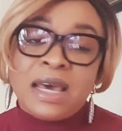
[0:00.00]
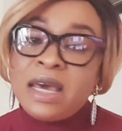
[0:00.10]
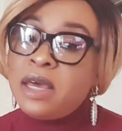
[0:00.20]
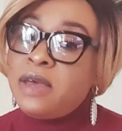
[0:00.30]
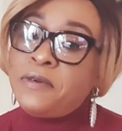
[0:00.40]

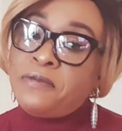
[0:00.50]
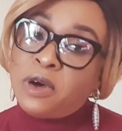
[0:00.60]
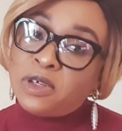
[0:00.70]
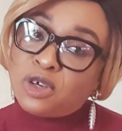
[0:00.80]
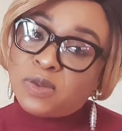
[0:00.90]
if you've
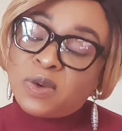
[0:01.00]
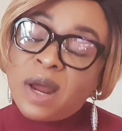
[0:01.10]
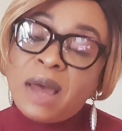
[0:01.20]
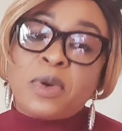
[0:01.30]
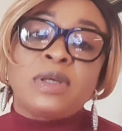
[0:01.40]
not
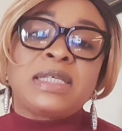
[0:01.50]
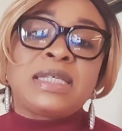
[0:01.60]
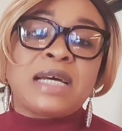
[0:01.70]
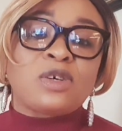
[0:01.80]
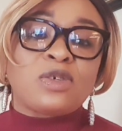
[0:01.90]
subscribed,
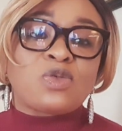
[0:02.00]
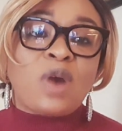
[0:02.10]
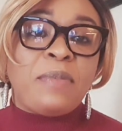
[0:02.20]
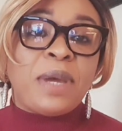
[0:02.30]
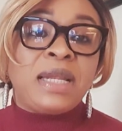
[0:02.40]
consider
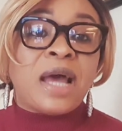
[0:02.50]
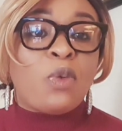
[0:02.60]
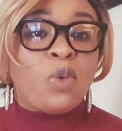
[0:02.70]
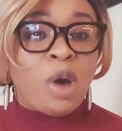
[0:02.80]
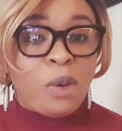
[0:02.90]
subscribing. That
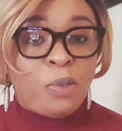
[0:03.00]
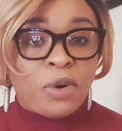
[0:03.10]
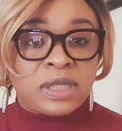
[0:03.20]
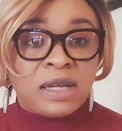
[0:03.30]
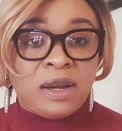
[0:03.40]
will help
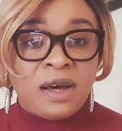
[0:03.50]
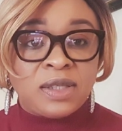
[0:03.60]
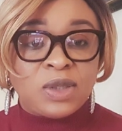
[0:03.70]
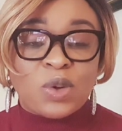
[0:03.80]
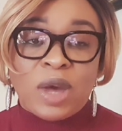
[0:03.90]
us a
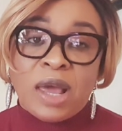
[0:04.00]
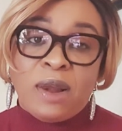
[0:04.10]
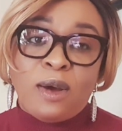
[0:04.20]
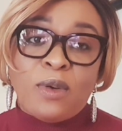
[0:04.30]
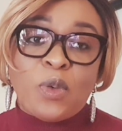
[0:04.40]
lot to get a
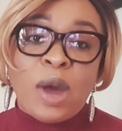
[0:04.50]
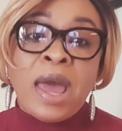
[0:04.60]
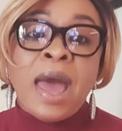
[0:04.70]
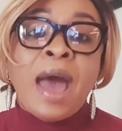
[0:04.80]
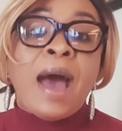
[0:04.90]
long way.
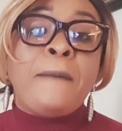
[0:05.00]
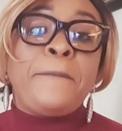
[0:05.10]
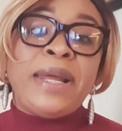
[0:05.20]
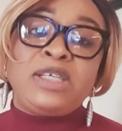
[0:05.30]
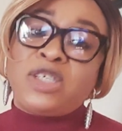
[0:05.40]
And
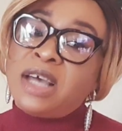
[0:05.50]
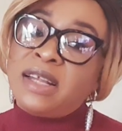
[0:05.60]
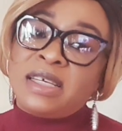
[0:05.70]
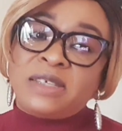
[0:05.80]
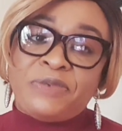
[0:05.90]
please share
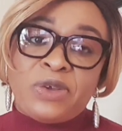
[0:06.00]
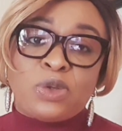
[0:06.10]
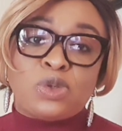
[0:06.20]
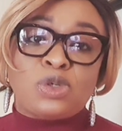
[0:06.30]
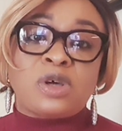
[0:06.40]
this
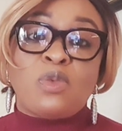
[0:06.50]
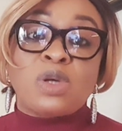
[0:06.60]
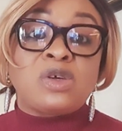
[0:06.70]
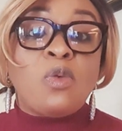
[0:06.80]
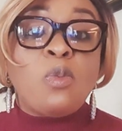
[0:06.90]
video to someone.
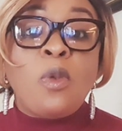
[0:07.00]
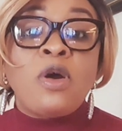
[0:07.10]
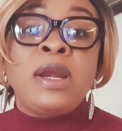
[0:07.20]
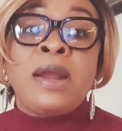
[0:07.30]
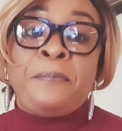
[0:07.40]

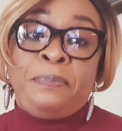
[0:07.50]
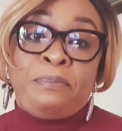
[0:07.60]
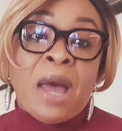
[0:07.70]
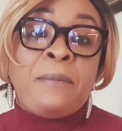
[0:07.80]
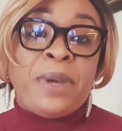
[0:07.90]
Someone
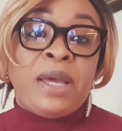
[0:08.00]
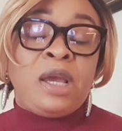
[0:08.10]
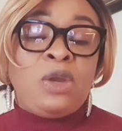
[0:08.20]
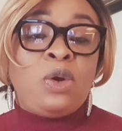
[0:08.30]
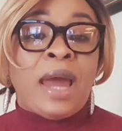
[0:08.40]
might
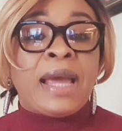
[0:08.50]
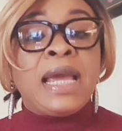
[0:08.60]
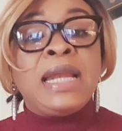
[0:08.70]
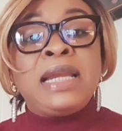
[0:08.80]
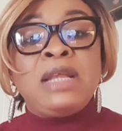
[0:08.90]
be,
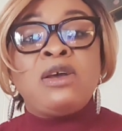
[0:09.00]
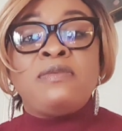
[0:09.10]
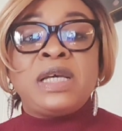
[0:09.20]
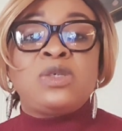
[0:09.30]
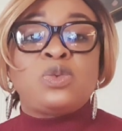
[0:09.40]
in need
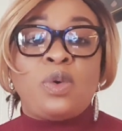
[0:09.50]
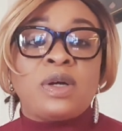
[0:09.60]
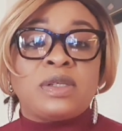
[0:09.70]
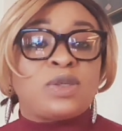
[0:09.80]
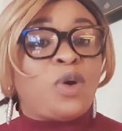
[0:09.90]
of these
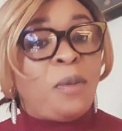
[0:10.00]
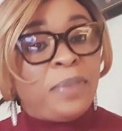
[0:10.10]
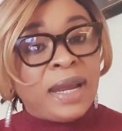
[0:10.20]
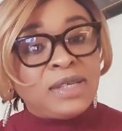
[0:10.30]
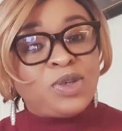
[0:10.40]
words. God
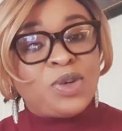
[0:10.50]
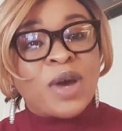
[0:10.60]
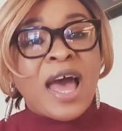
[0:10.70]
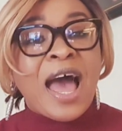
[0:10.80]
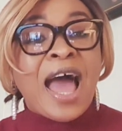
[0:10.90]
bless you.
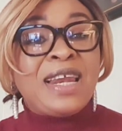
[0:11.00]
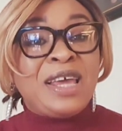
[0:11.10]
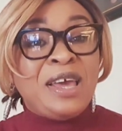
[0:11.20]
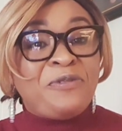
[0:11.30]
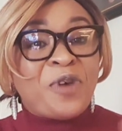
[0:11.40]
And
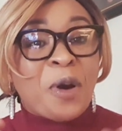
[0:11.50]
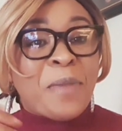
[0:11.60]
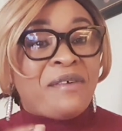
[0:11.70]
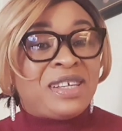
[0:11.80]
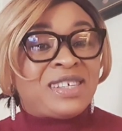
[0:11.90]
if you're
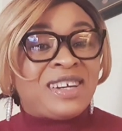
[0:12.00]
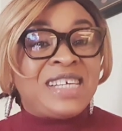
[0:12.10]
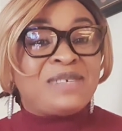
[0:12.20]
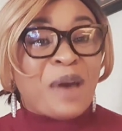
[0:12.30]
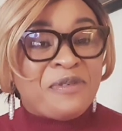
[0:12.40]
my
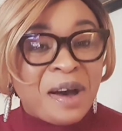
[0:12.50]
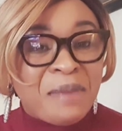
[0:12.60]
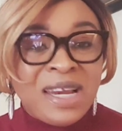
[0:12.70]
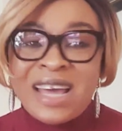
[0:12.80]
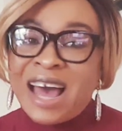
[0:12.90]
returnees, my
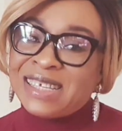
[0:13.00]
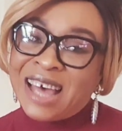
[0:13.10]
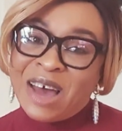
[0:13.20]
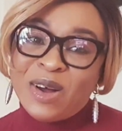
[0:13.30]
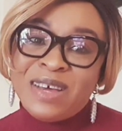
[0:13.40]
family, as
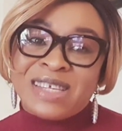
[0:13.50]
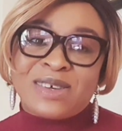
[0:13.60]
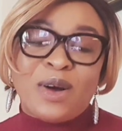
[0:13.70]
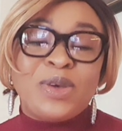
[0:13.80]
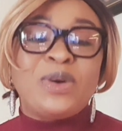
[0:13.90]
I always
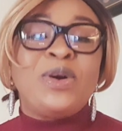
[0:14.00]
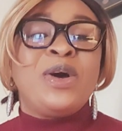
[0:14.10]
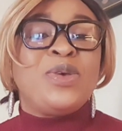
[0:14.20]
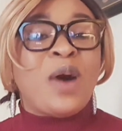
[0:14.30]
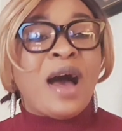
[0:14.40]
call you,
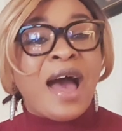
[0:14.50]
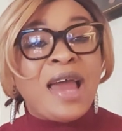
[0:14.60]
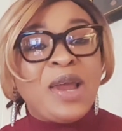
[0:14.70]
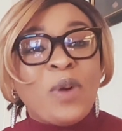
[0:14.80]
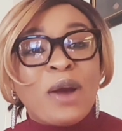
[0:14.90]
you are
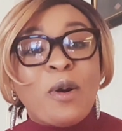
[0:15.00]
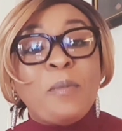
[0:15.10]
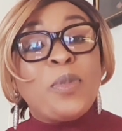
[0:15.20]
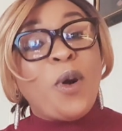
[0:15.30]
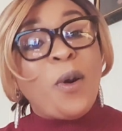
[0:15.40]
highly
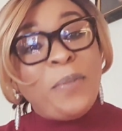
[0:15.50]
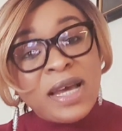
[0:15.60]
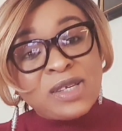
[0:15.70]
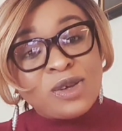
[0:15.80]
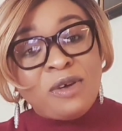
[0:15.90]
welcome. God
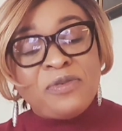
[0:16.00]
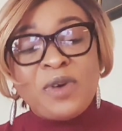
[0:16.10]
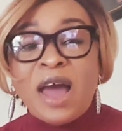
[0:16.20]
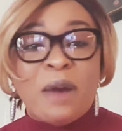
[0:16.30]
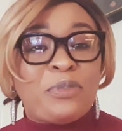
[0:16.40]
bless all of you.
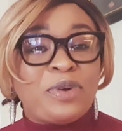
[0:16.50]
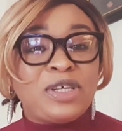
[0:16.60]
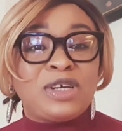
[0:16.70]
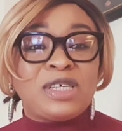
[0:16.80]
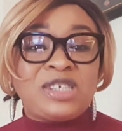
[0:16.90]
I
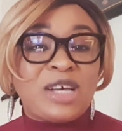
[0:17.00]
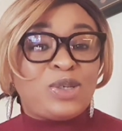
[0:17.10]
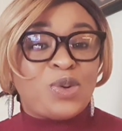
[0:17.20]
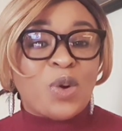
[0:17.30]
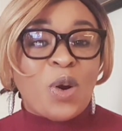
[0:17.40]

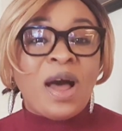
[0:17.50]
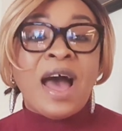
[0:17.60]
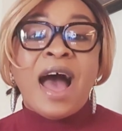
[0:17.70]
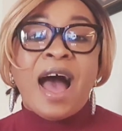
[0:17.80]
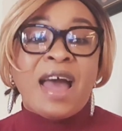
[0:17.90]
appreciate you all.
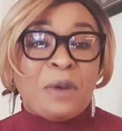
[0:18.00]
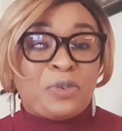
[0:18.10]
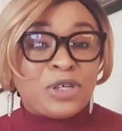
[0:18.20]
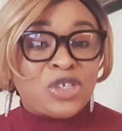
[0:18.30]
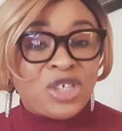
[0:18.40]
I
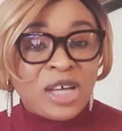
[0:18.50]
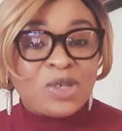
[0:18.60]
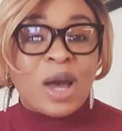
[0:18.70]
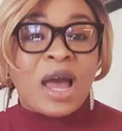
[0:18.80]
appreciate you. I